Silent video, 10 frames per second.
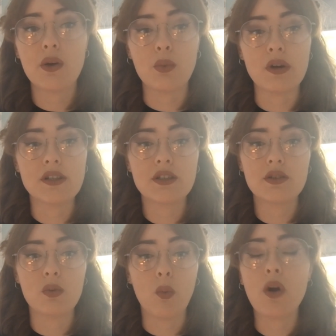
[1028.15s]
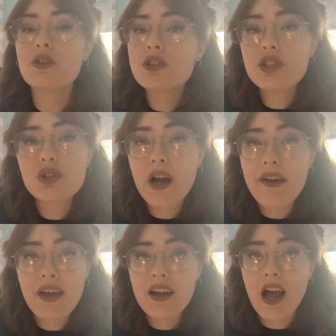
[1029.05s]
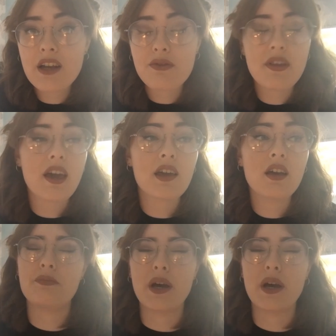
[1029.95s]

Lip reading: would want to try that kind of thing.